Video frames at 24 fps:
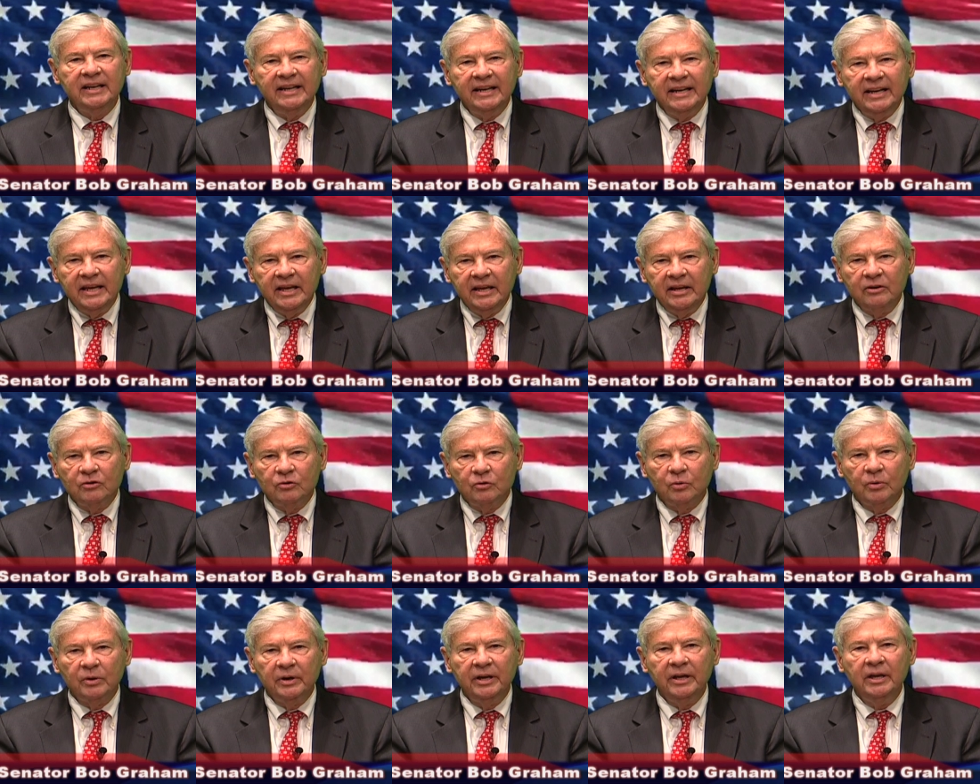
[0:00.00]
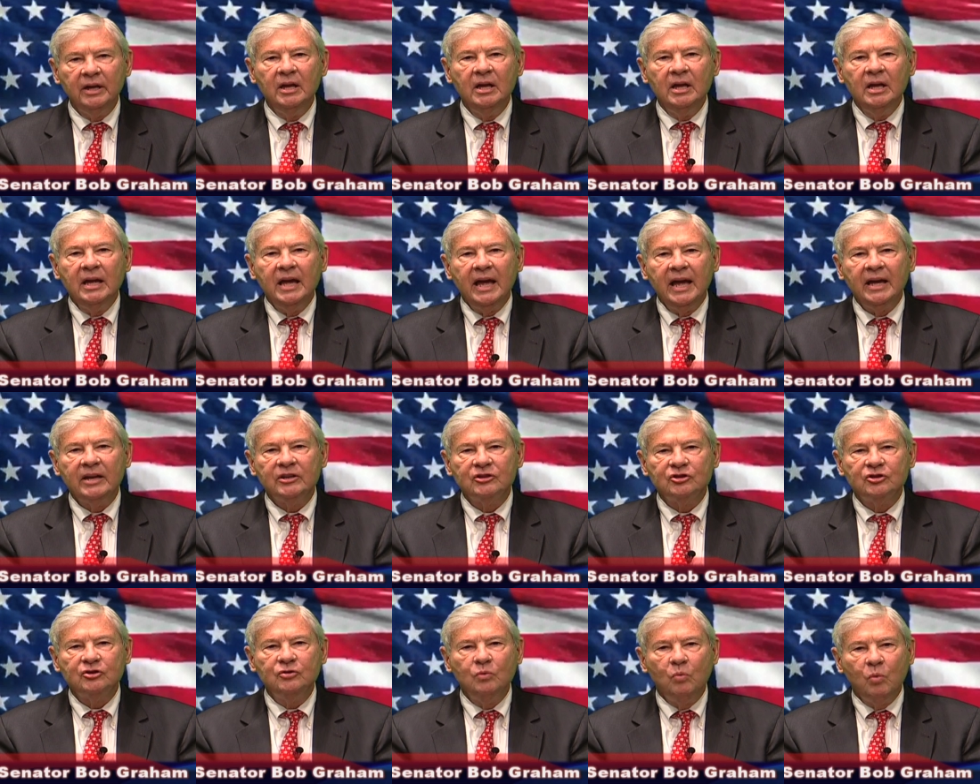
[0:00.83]
an inquiry
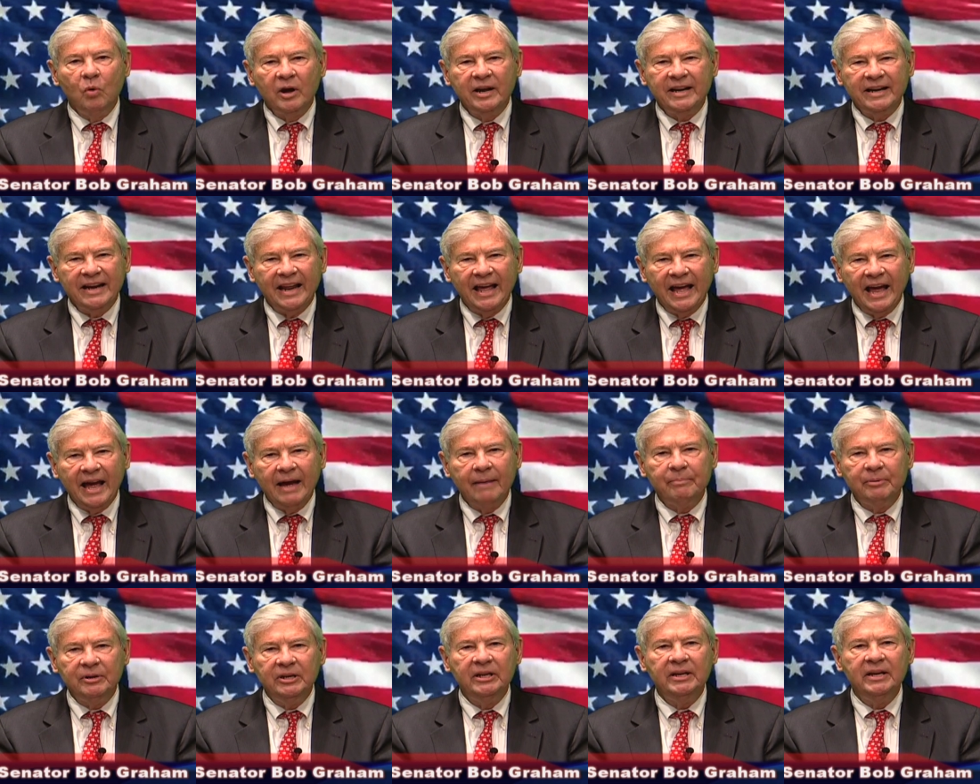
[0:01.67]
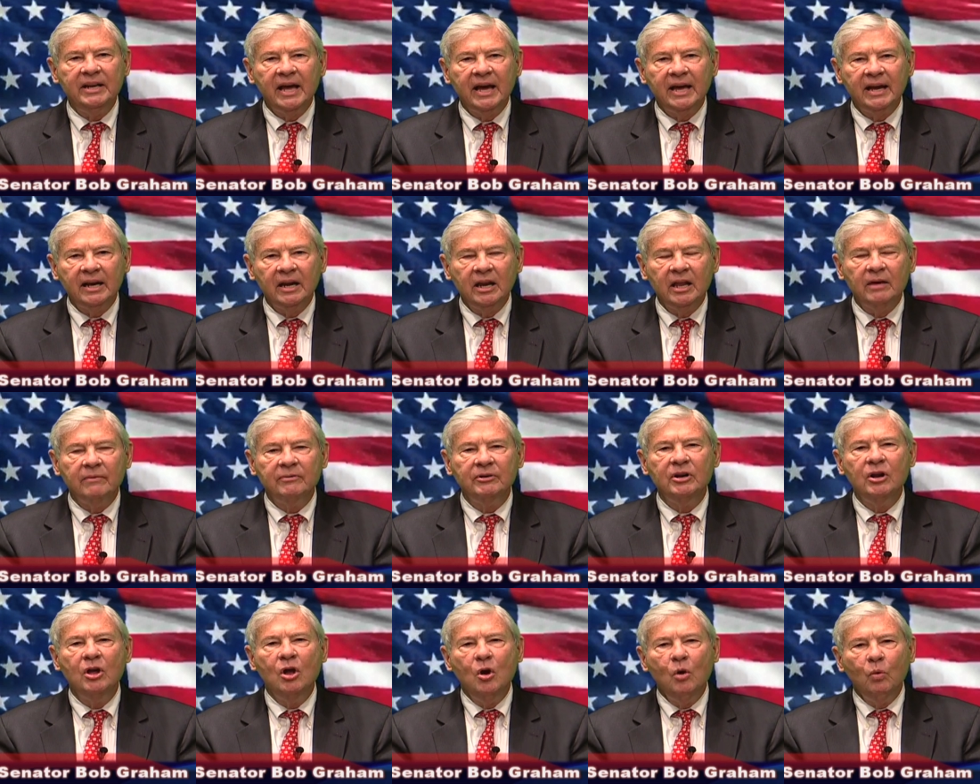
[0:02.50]
as to what had happened in
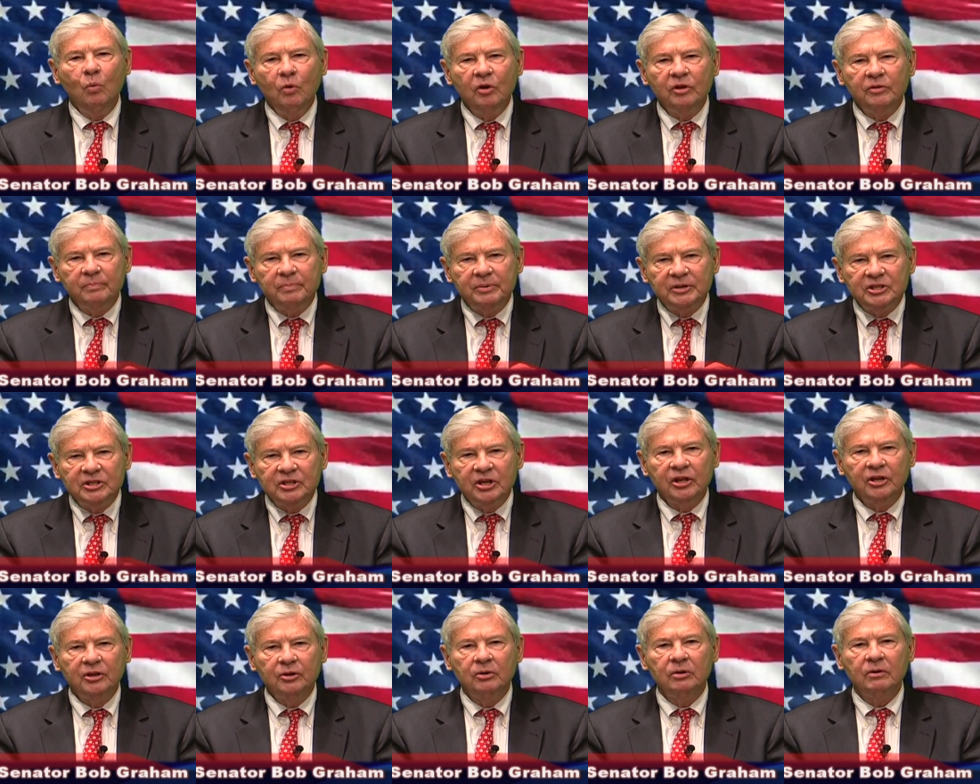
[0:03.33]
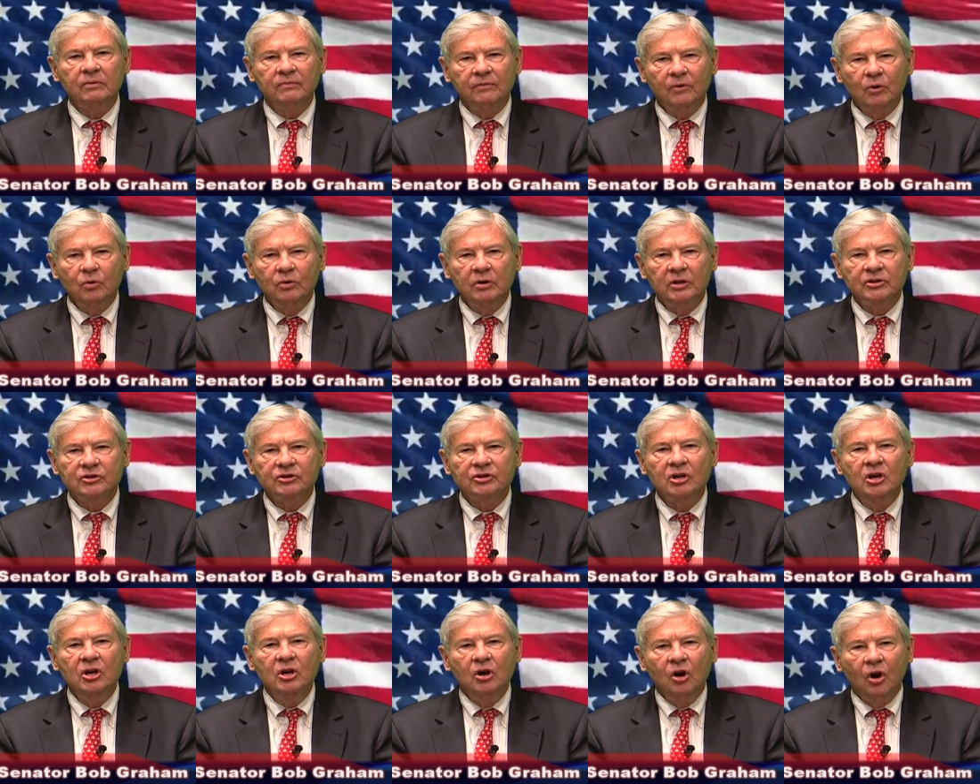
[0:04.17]
9/11, with particular focus
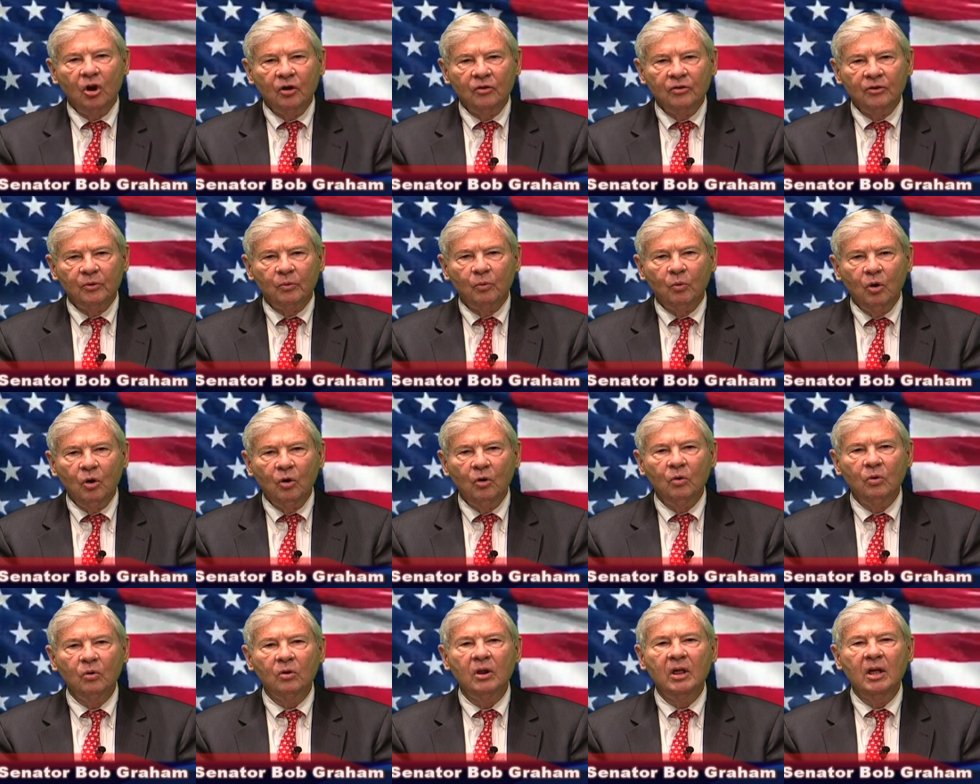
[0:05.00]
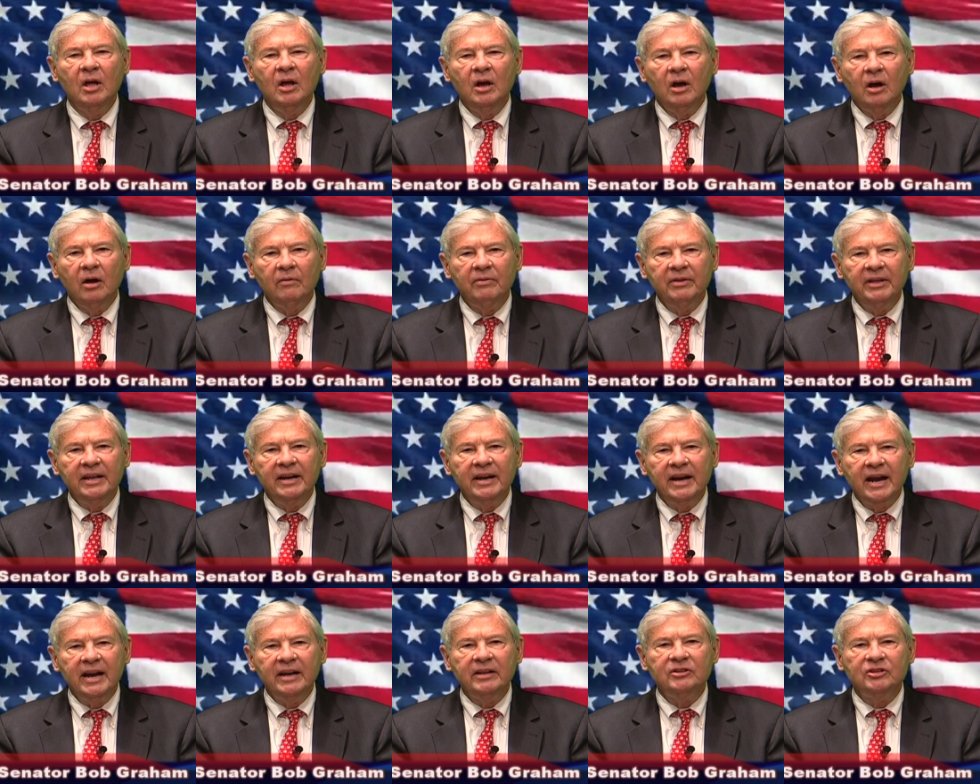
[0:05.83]
on the role of the
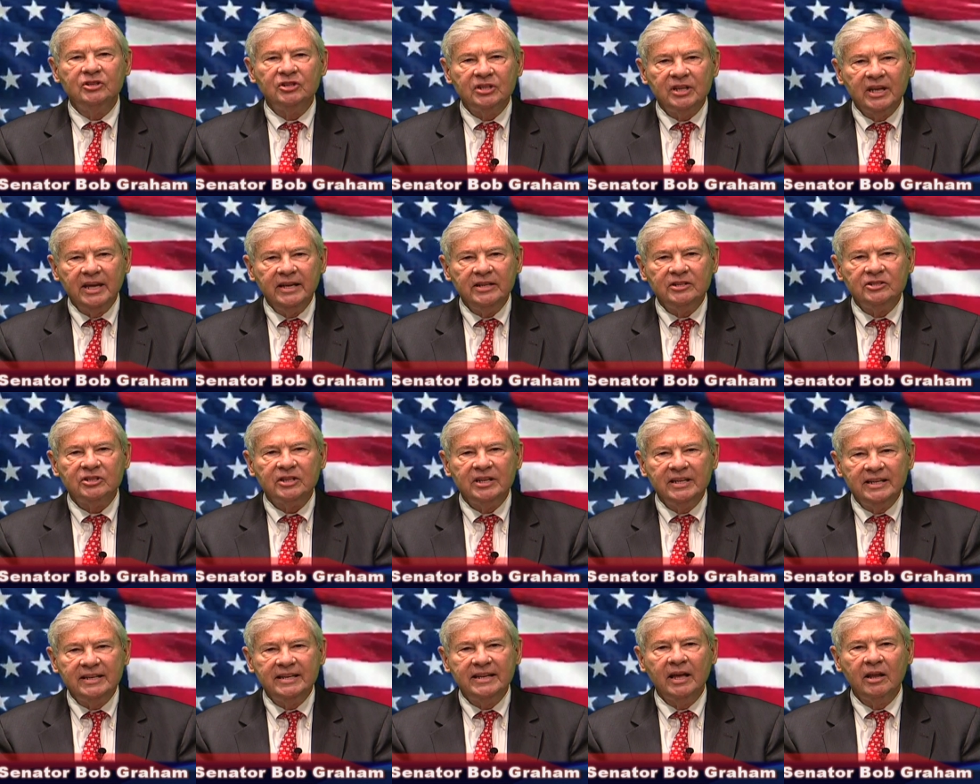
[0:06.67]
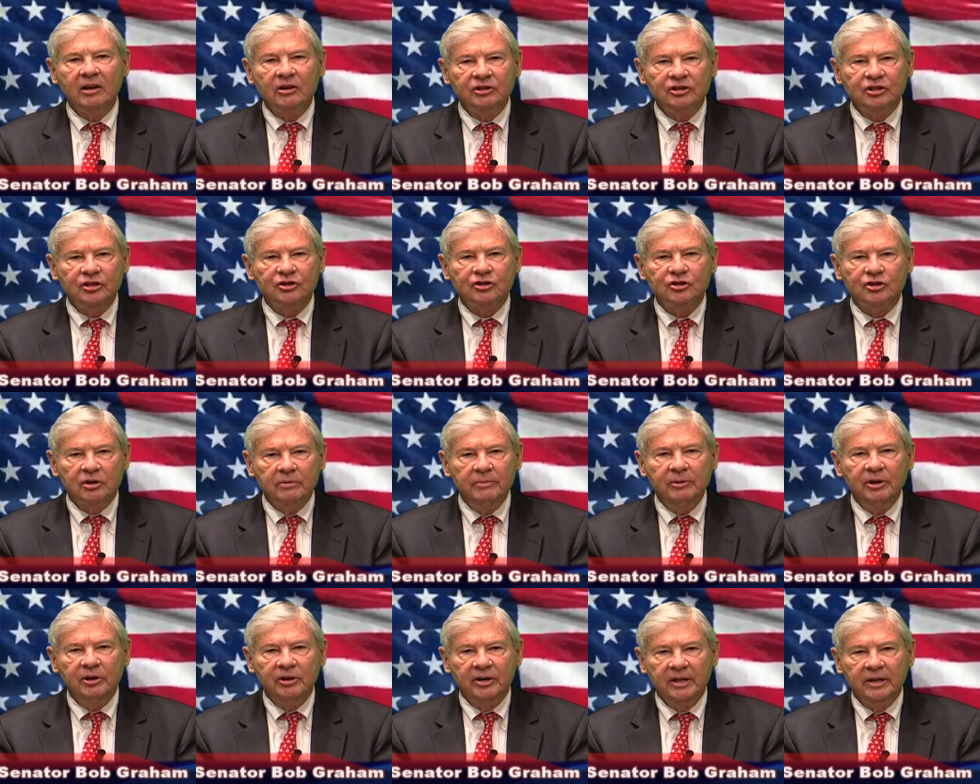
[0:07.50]
United States intelligence
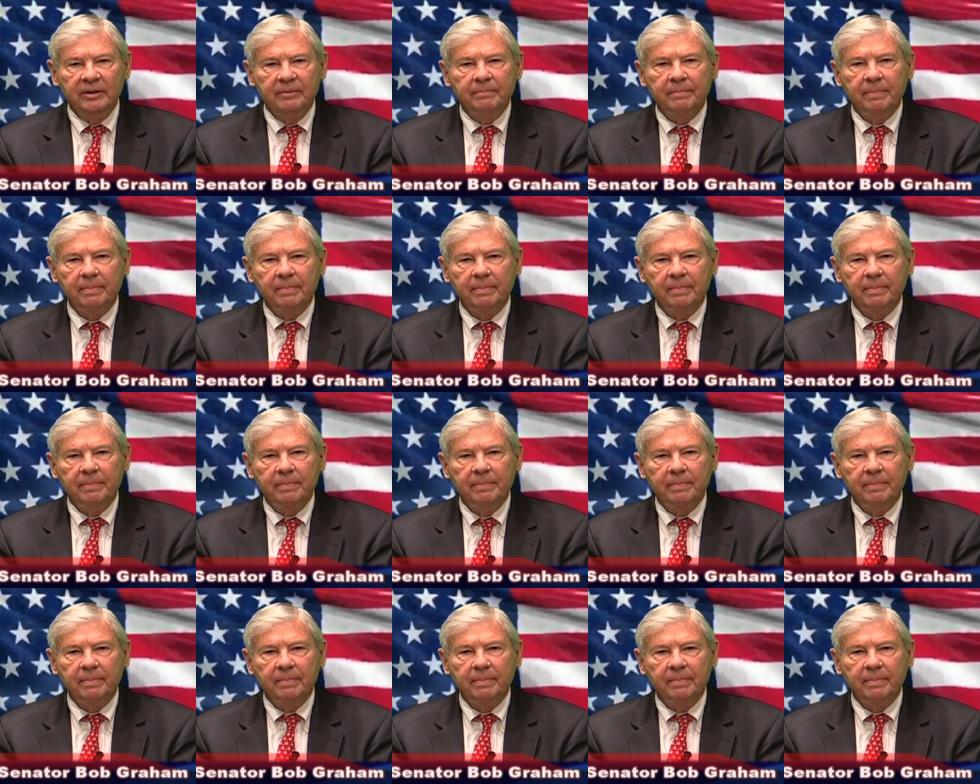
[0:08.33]
community.